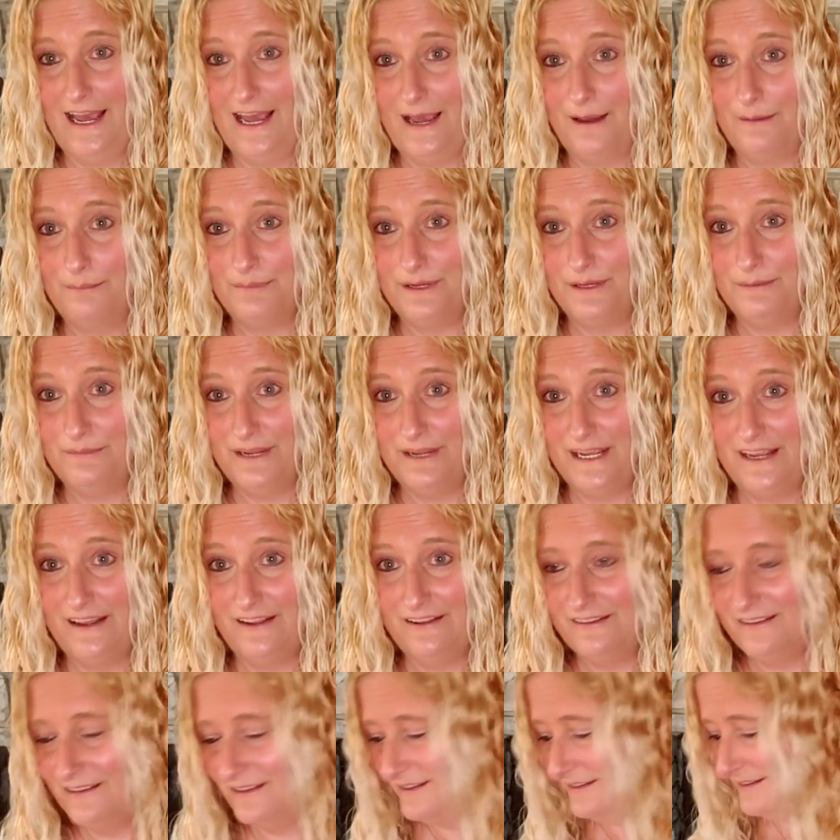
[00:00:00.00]
Happy
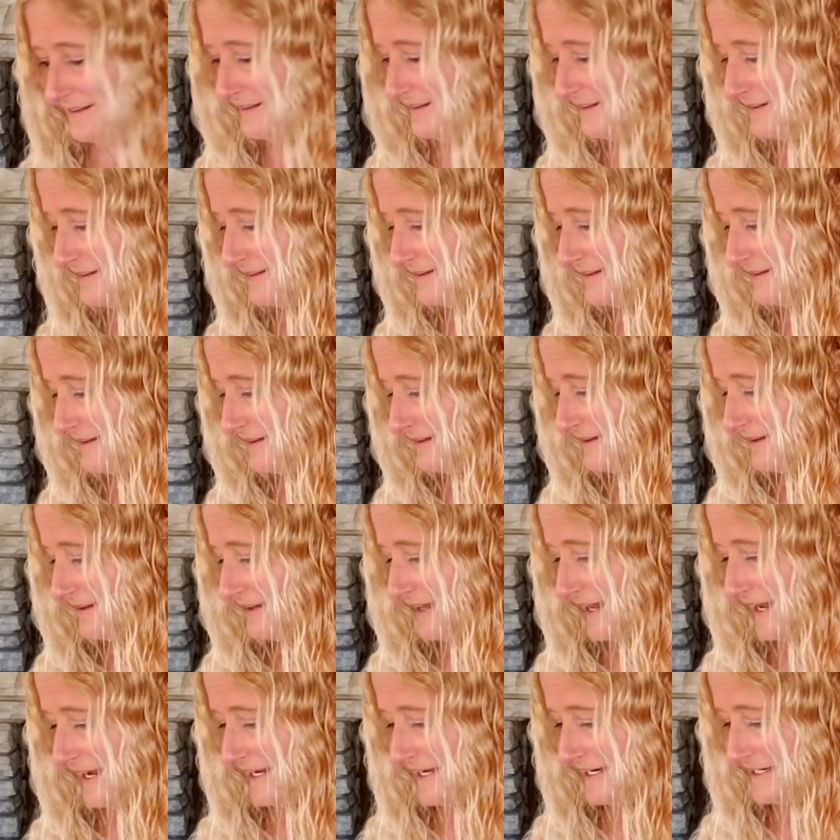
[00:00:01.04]
Mail.
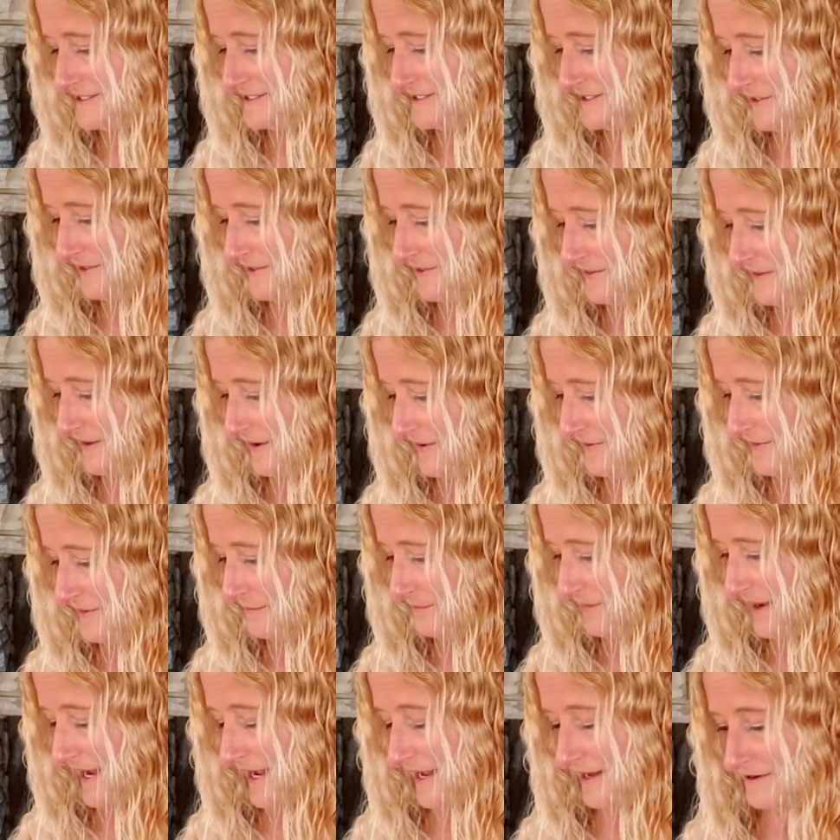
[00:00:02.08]
I'm going to show you the other
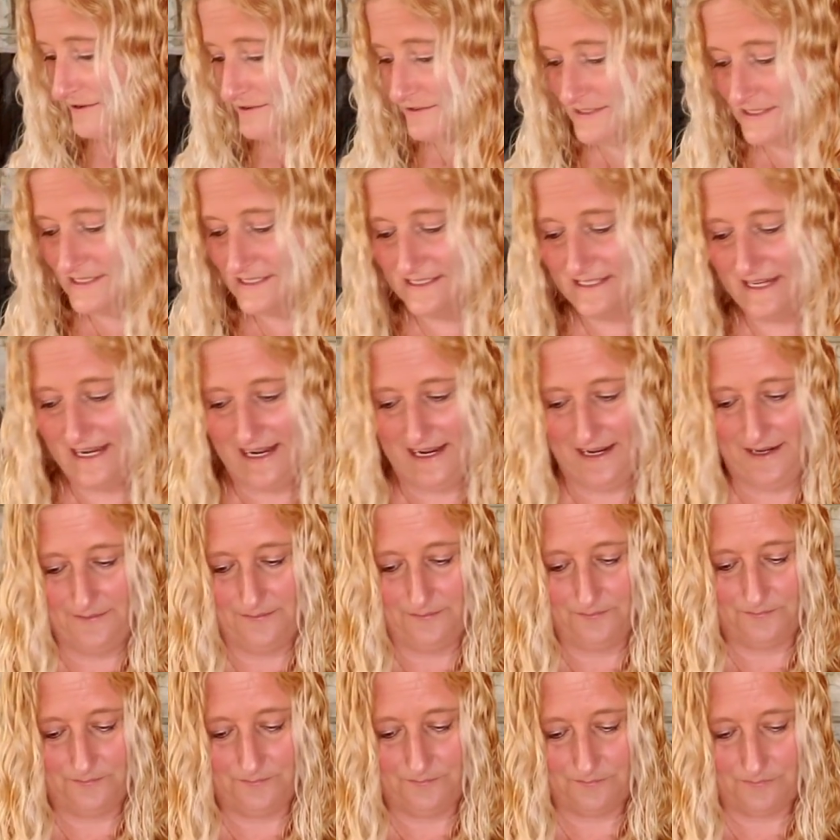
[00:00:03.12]
patterns that
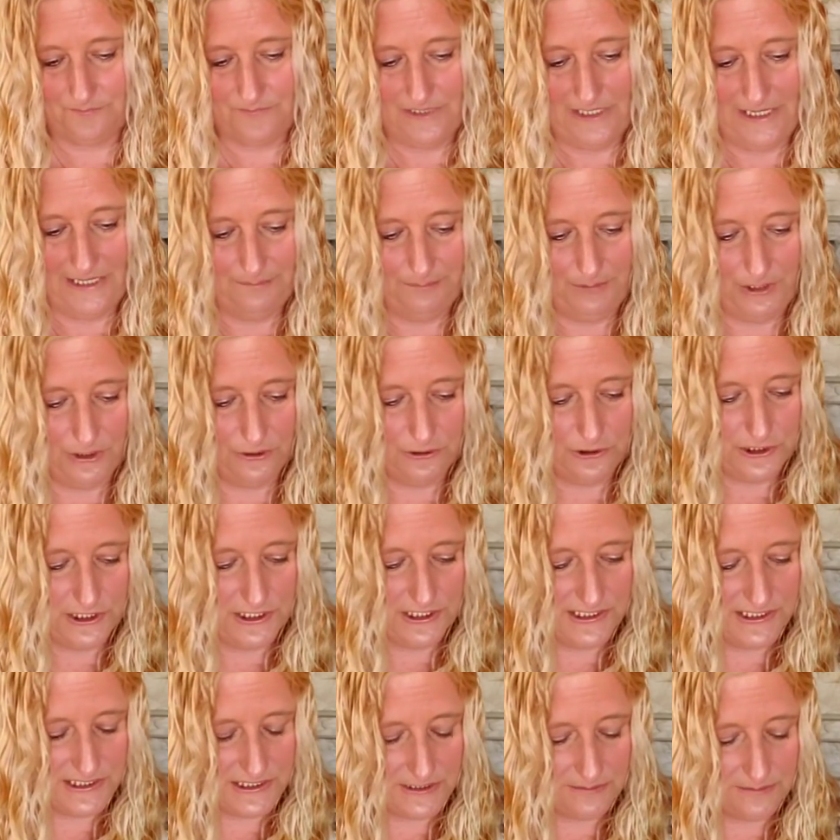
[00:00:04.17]
I
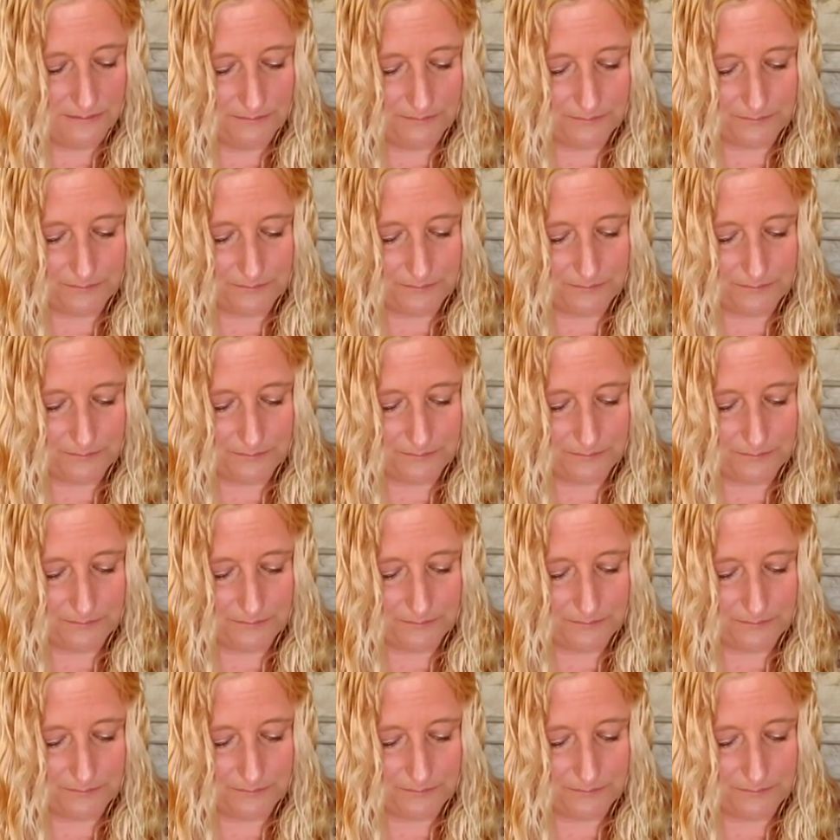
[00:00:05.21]
purchased.